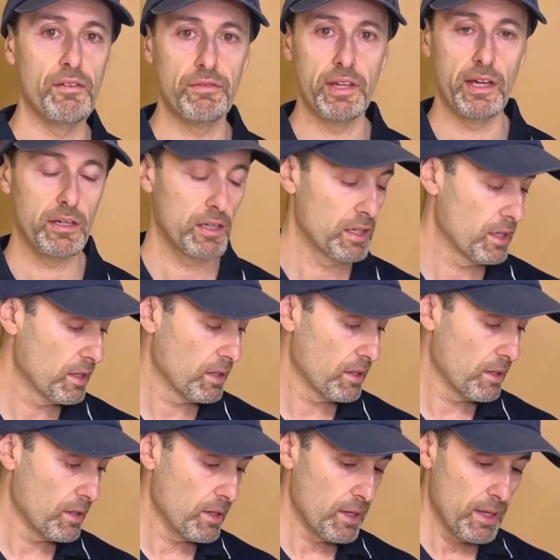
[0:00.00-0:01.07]
that.
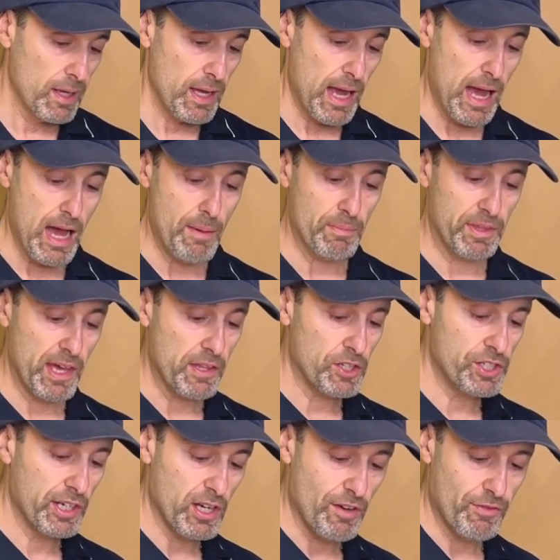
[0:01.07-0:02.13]
The other
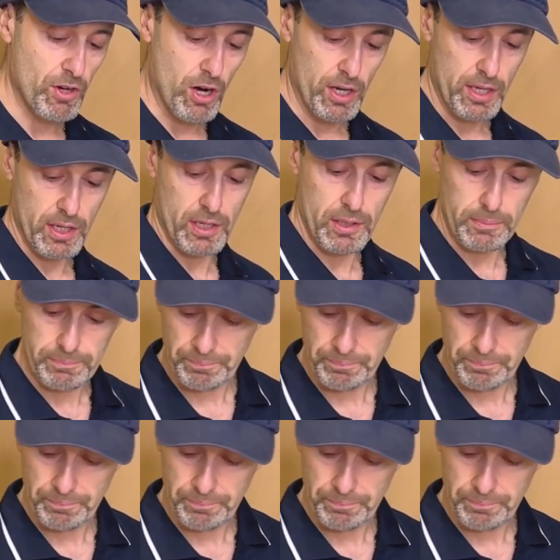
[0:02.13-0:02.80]
jig I've got here,